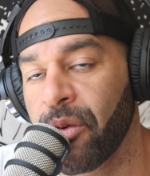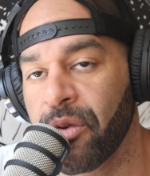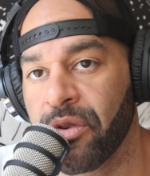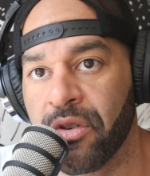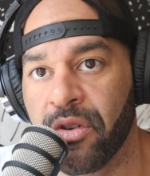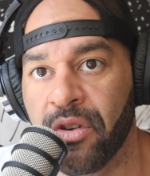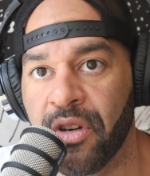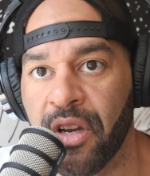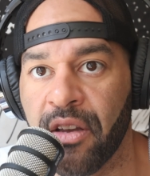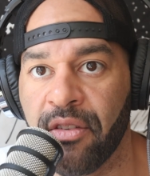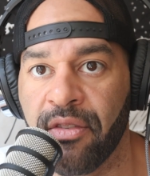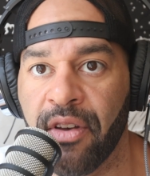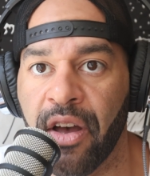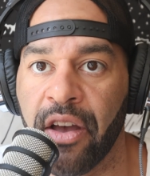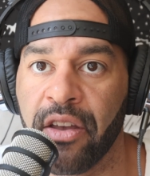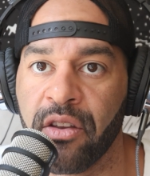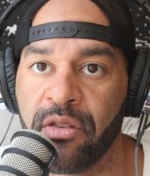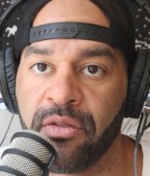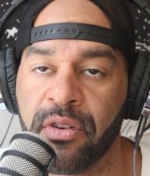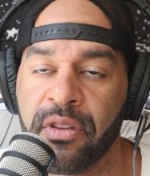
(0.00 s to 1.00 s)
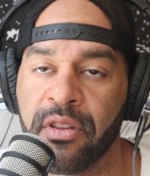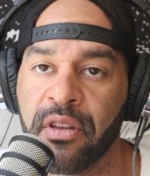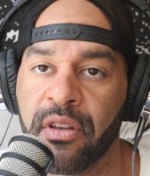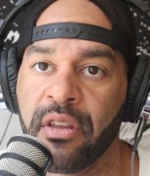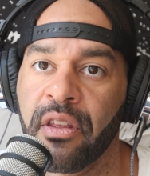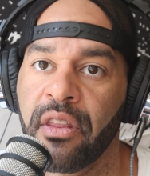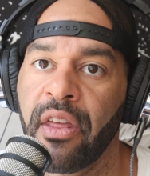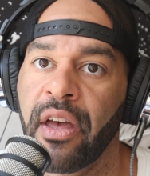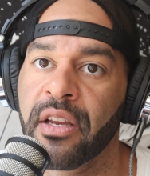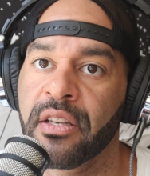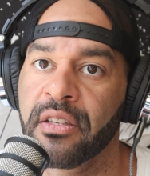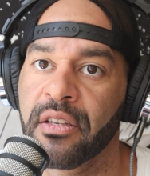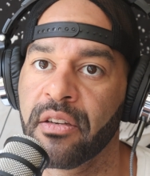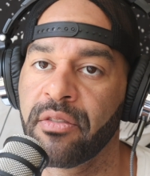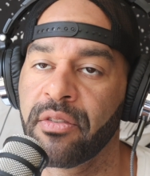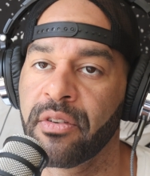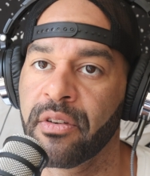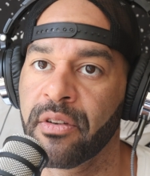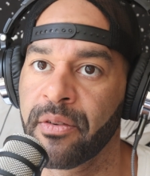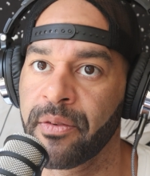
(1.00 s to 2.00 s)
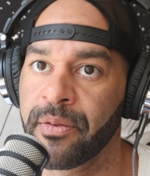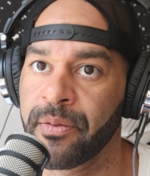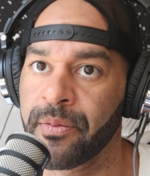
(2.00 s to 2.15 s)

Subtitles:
that will create value for the collective?